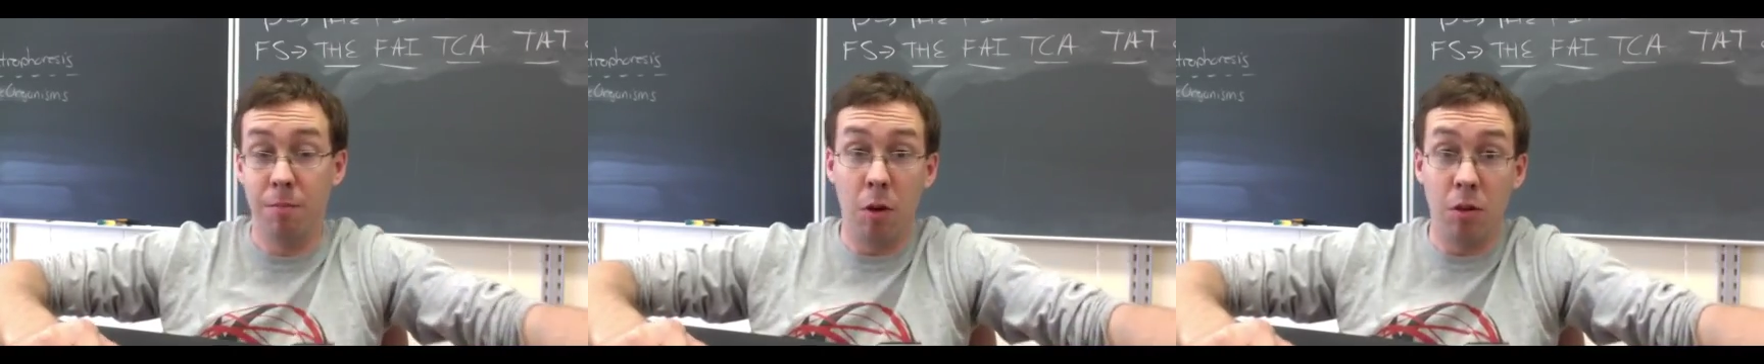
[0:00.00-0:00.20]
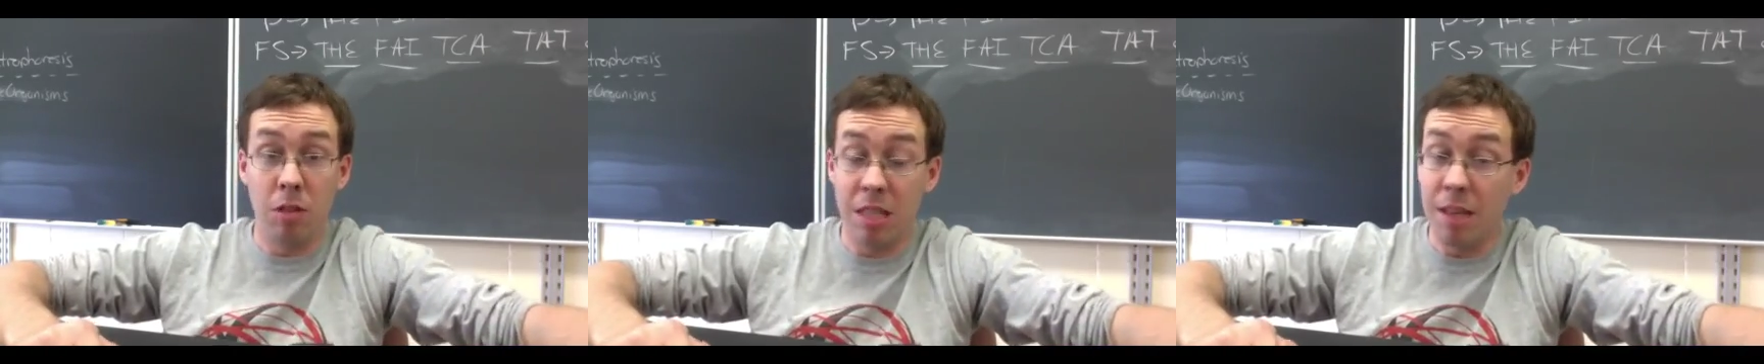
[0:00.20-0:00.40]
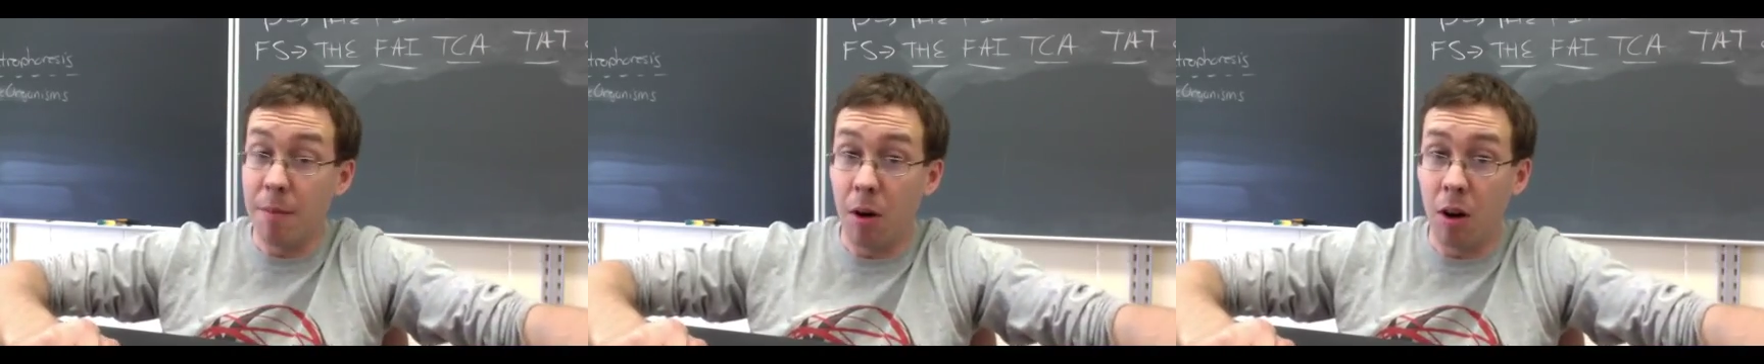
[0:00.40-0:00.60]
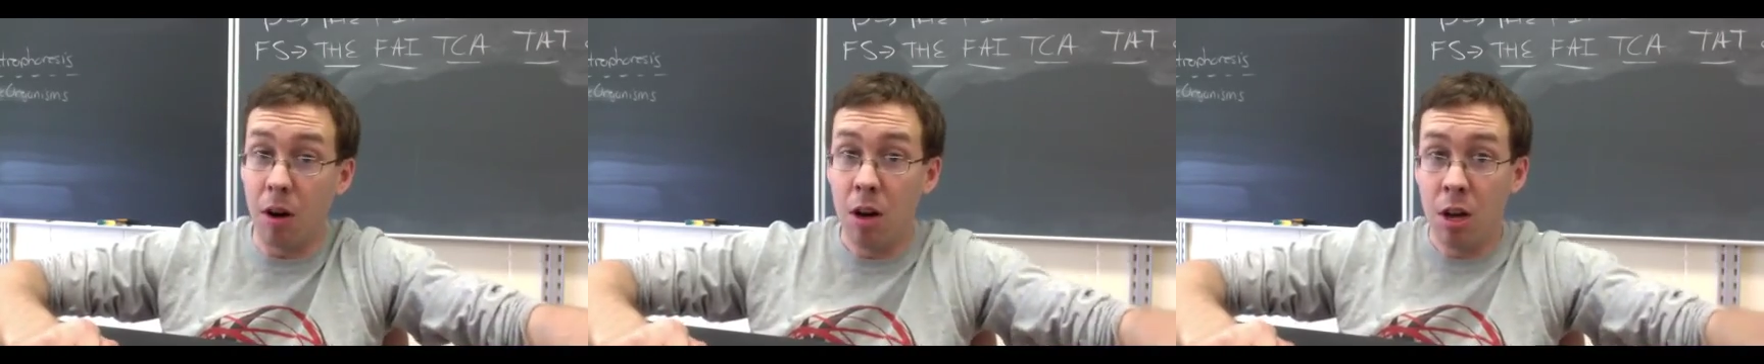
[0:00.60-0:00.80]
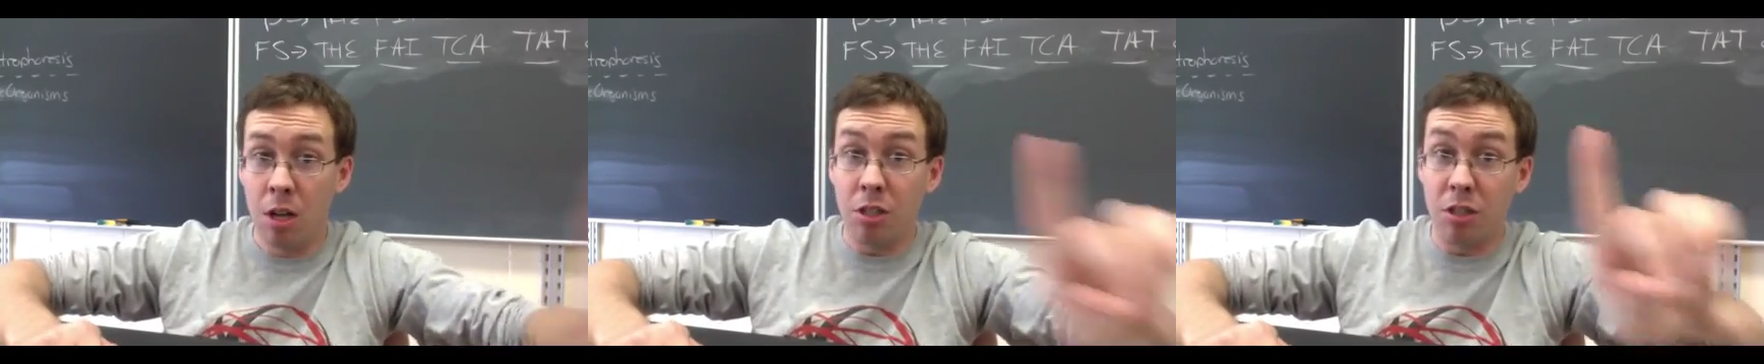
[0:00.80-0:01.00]
most of them are
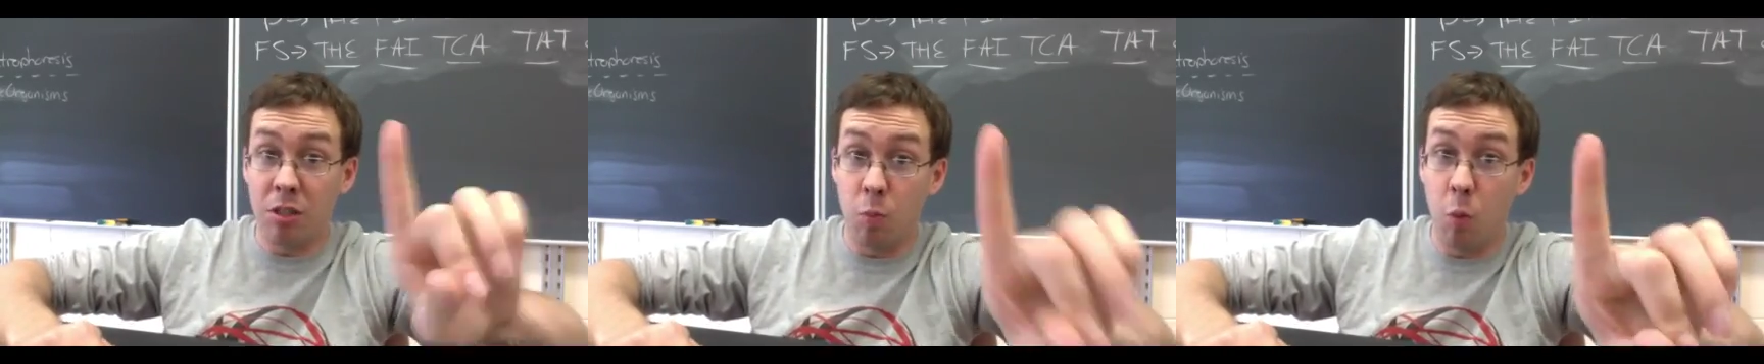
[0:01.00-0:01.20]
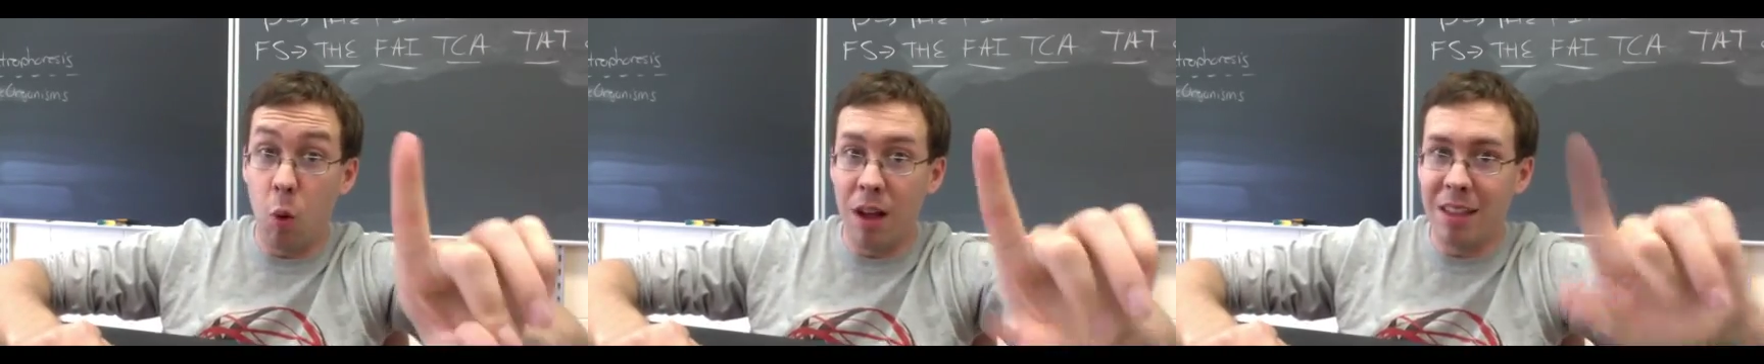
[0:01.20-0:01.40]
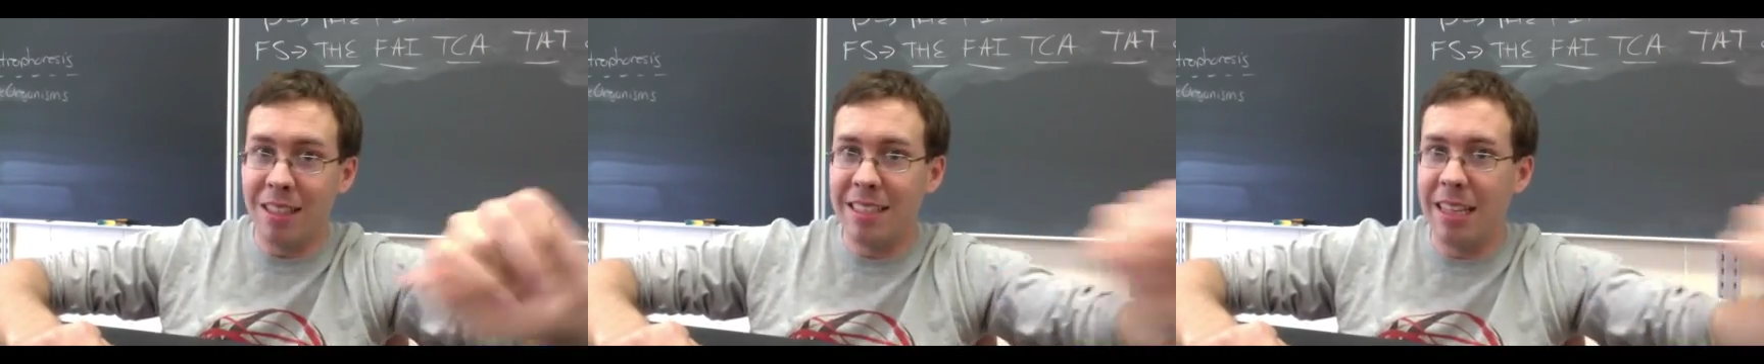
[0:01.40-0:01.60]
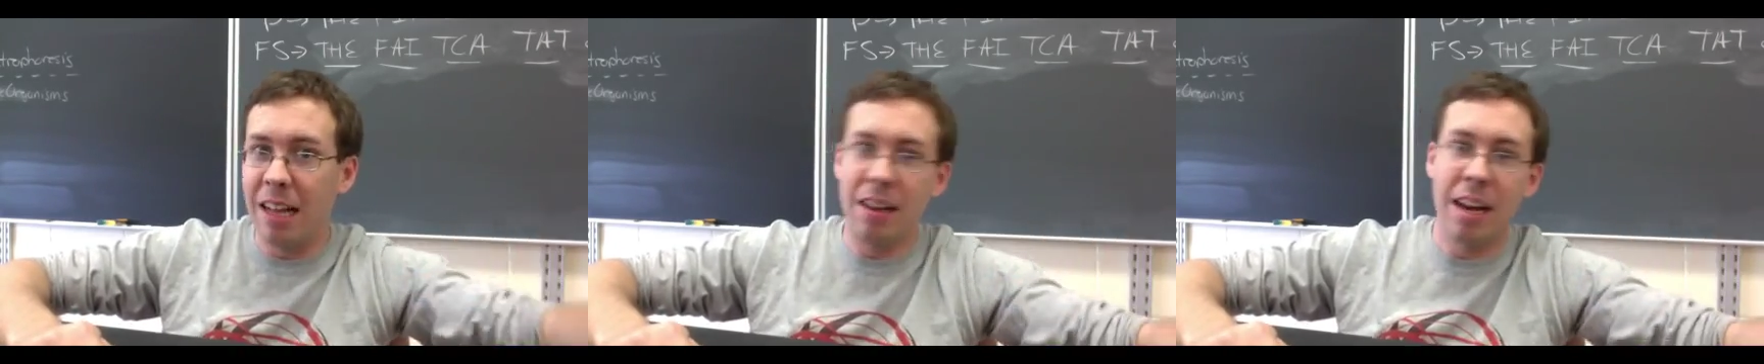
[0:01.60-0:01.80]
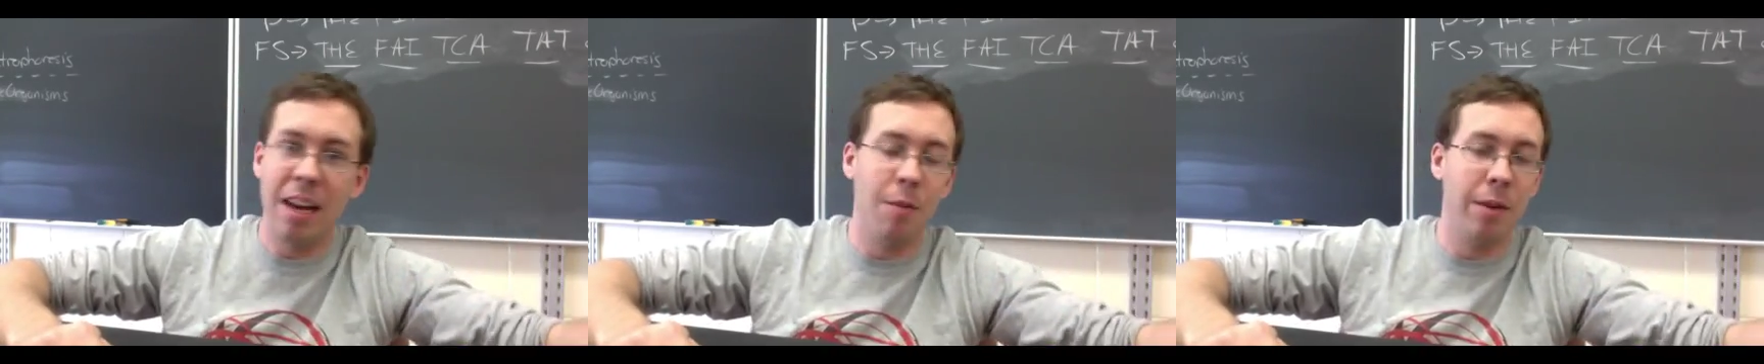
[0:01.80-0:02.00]
just
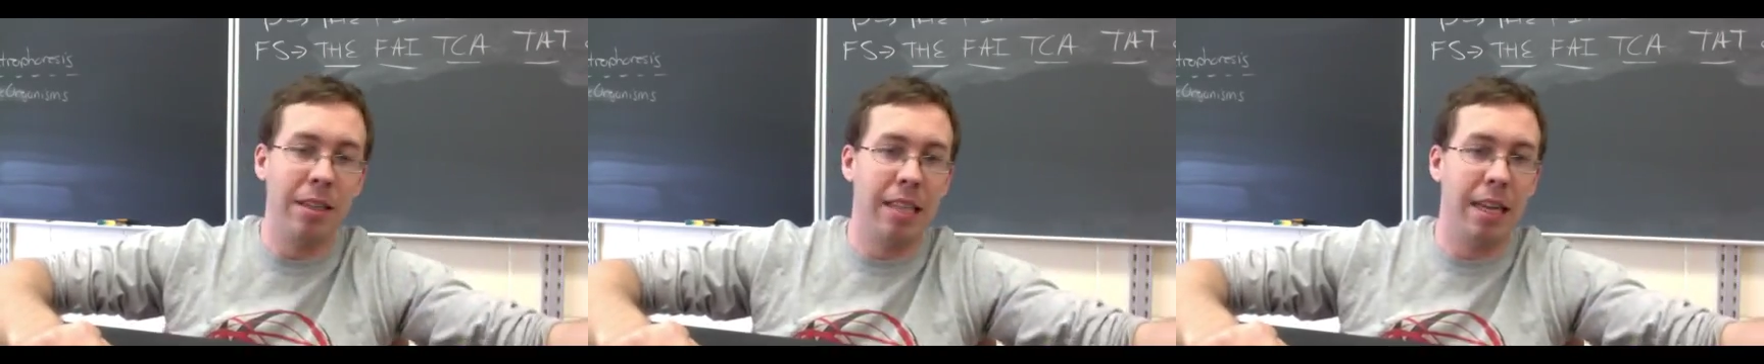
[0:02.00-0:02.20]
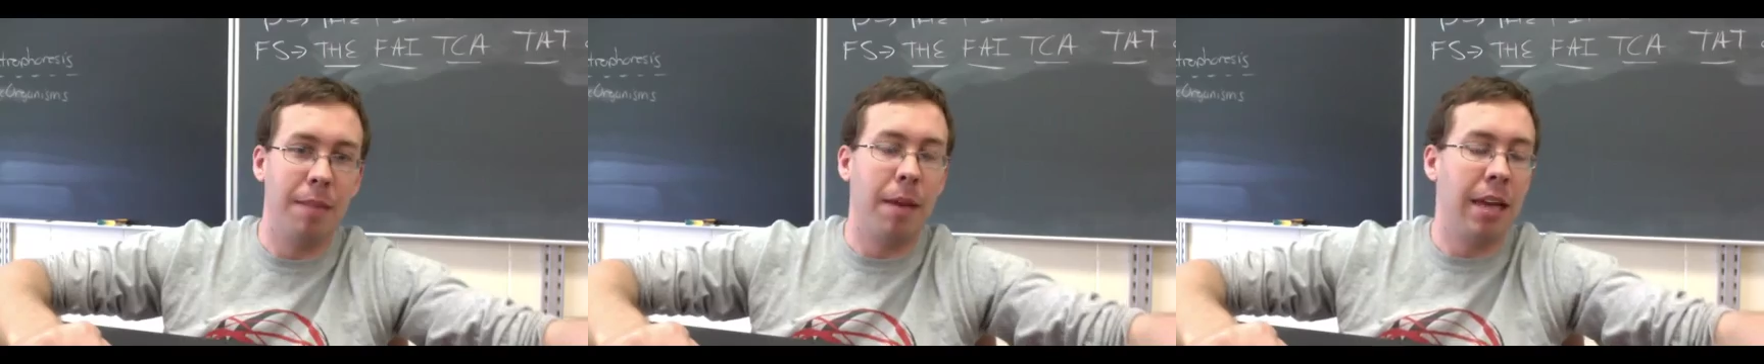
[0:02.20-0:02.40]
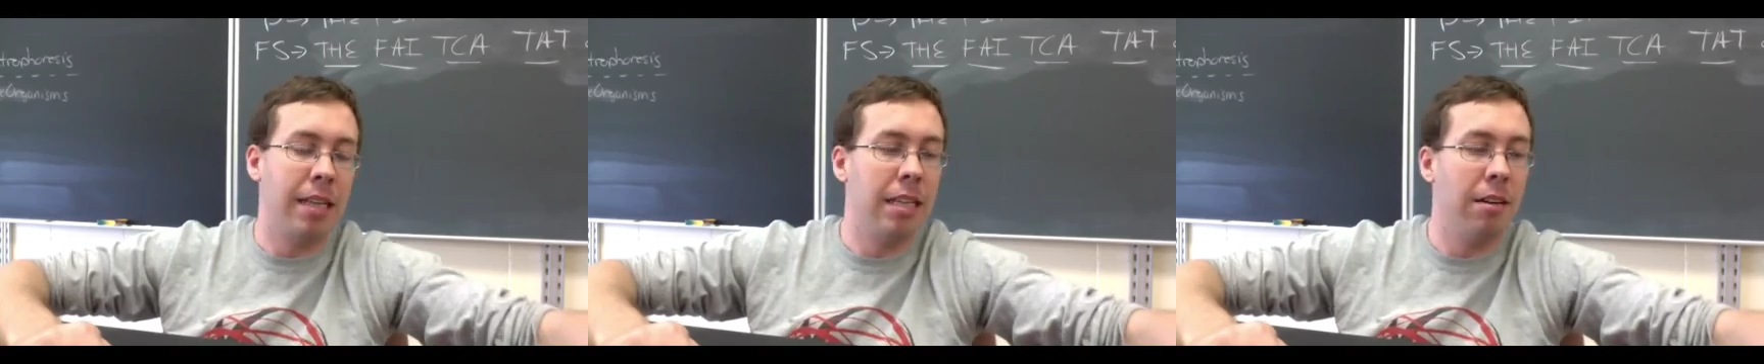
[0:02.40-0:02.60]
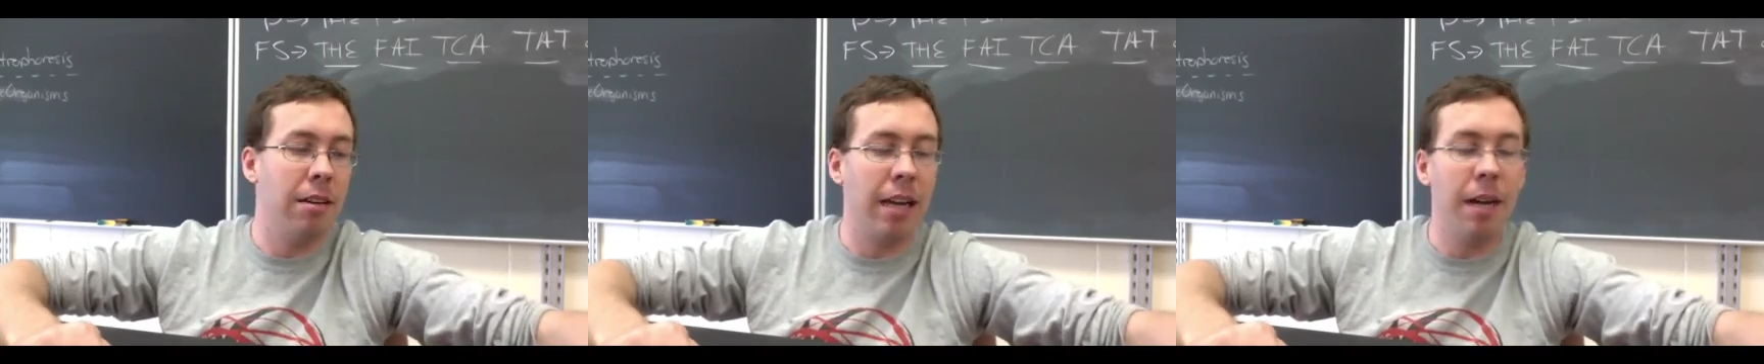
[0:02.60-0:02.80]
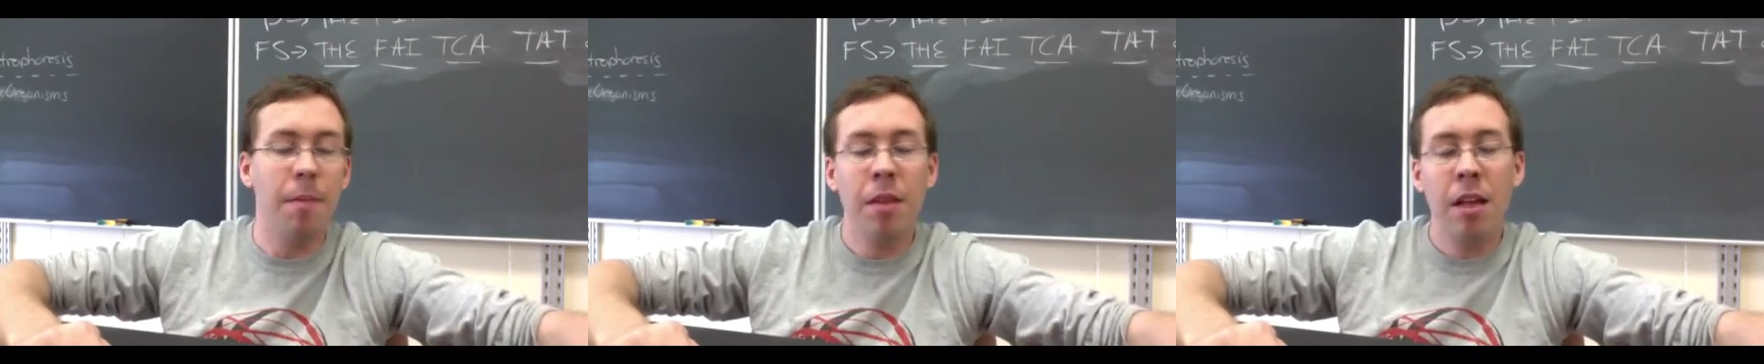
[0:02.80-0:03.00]
one-celled anyways, like bacteria.